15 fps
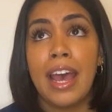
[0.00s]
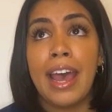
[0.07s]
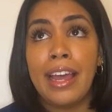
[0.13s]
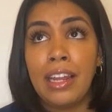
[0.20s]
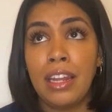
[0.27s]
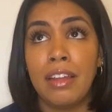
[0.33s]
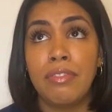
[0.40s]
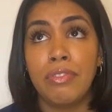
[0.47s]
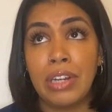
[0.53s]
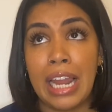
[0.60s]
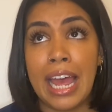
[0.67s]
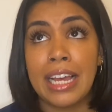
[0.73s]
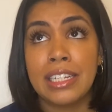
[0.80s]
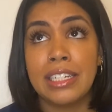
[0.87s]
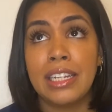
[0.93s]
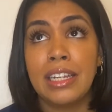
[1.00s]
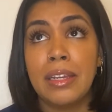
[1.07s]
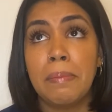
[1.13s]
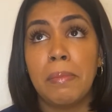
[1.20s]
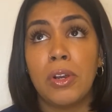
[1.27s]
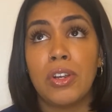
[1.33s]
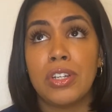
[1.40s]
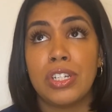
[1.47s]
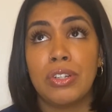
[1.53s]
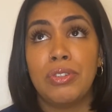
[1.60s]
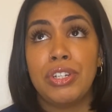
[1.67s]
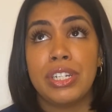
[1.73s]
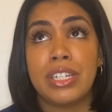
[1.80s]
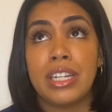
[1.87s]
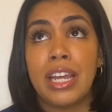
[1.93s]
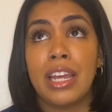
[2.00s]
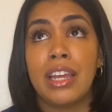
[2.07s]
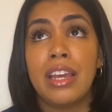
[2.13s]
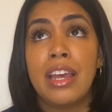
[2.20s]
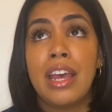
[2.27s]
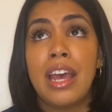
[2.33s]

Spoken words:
I love relaxing, but also just like